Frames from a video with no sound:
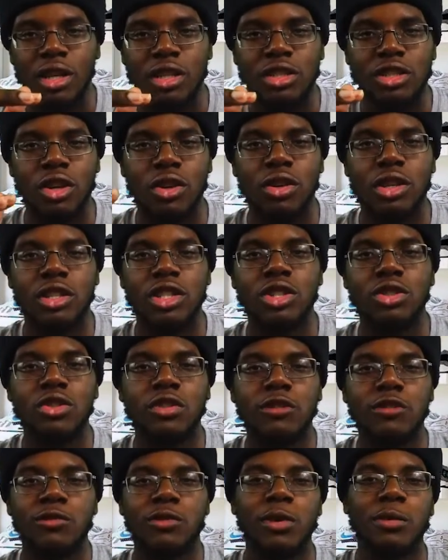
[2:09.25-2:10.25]
So the
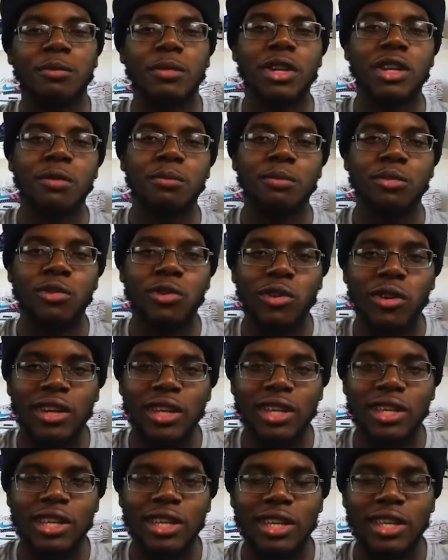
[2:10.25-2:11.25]
shoes were in
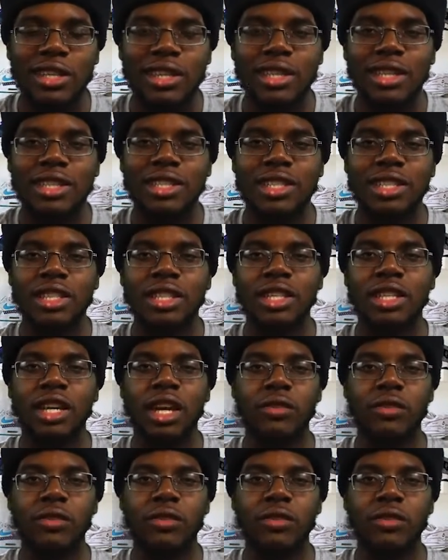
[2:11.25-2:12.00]
pretty good condition.